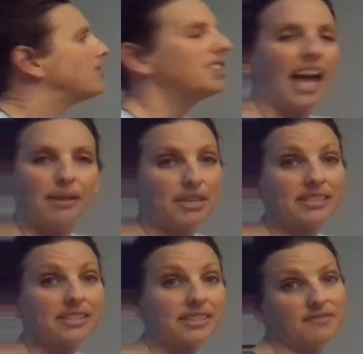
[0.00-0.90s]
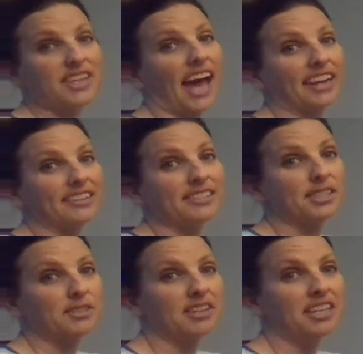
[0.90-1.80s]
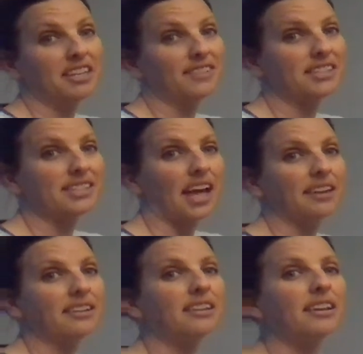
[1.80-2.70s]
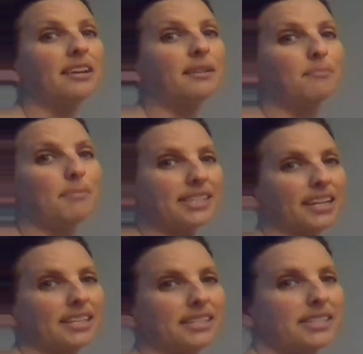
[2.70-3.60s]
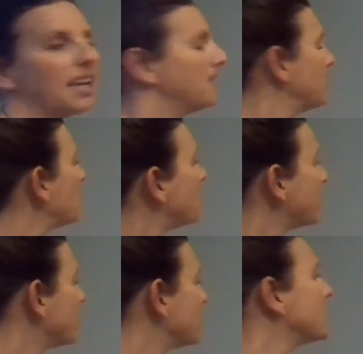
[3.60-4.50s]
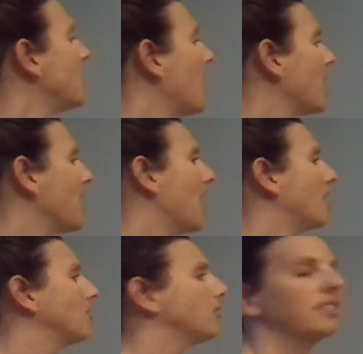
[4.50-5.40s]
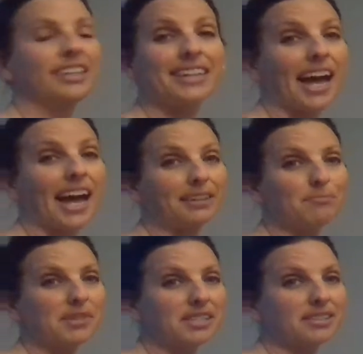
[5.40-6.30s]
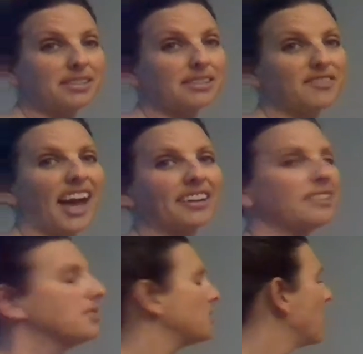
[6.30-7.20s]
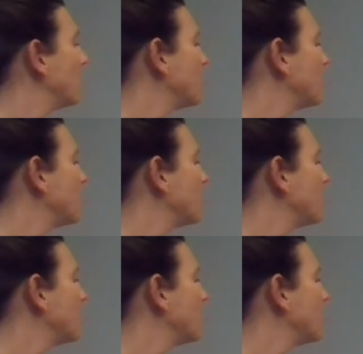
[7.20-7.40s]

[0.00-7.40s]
10 pieces of data, so an even set. My second set of numbers, I have only 9 pieces of data, so I have